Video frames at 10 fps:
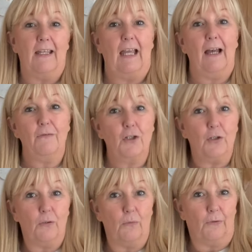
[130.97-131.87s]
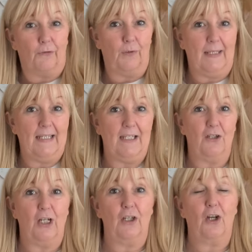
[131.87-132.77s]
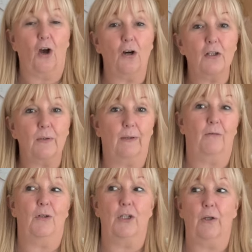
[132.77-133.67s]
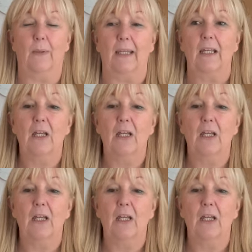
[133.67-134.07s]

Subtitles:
You have to do it all through EasyJet. You can't do it through TUI,